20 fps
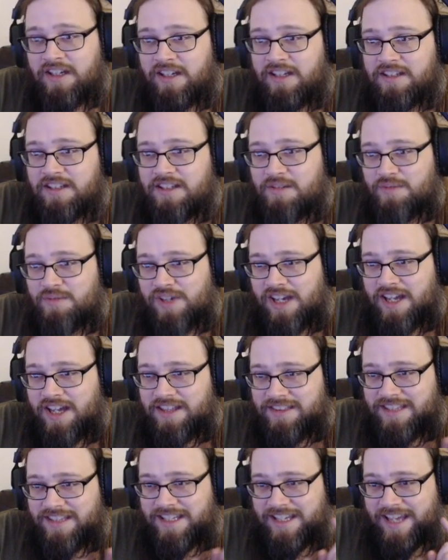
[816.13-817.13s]
Then we
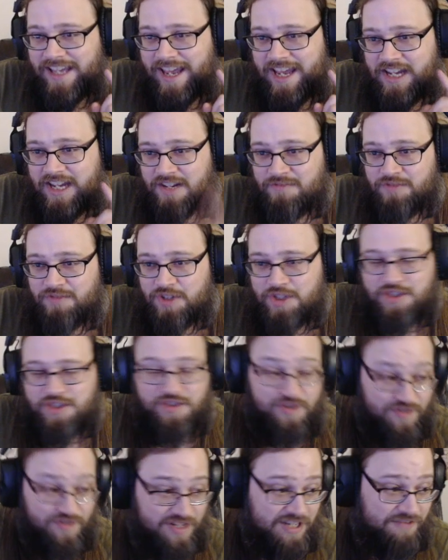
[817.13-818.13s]
got the
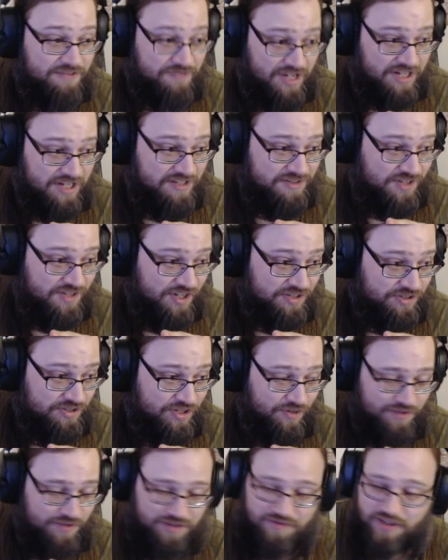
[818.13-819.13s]
anniversary event is
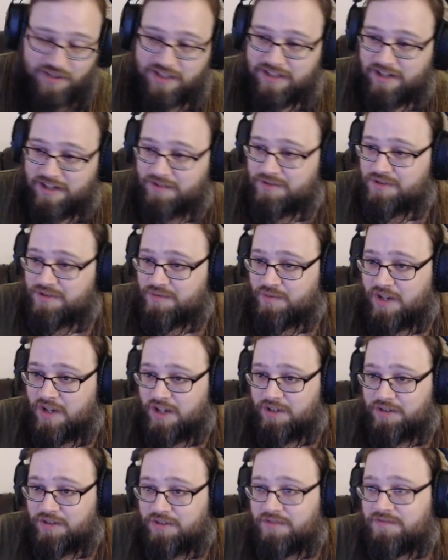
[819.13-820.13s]
ongoing right now as
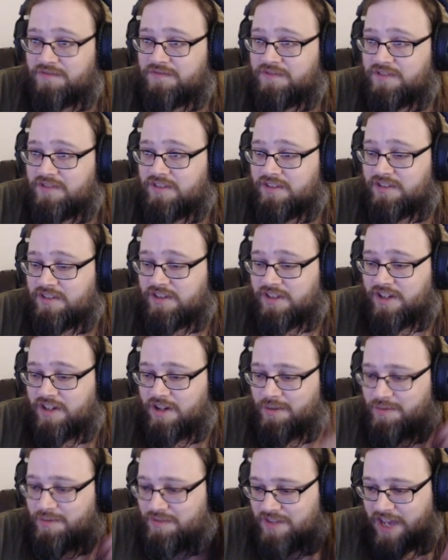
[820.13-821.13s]
well.
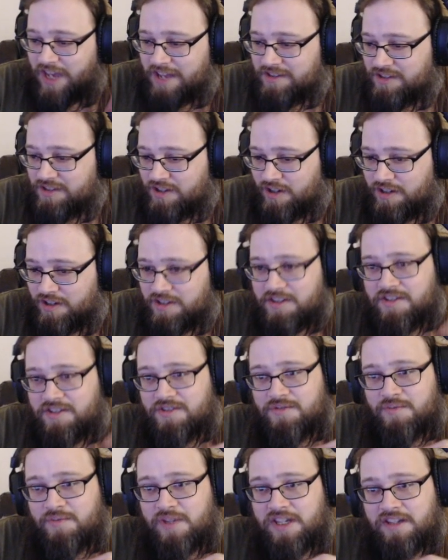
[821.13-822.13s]
That started
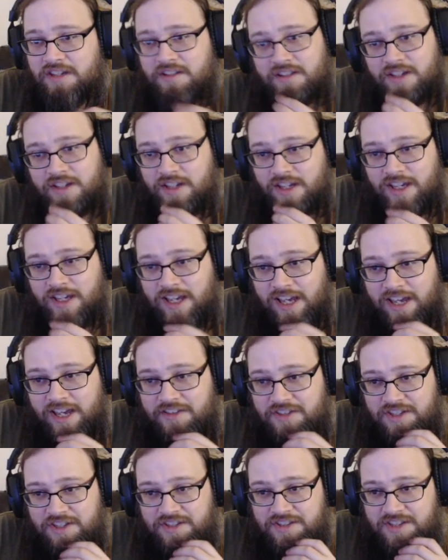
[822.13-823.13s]
this week.
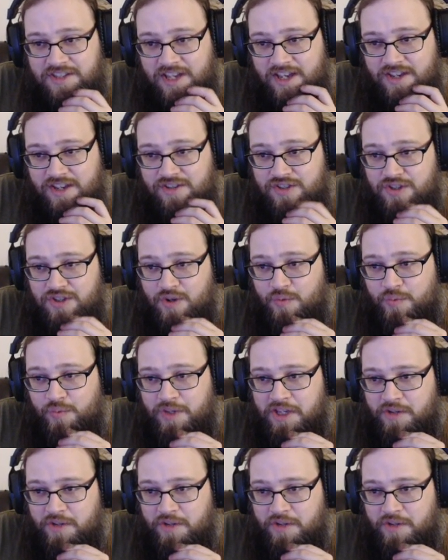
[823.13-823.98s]
And this has week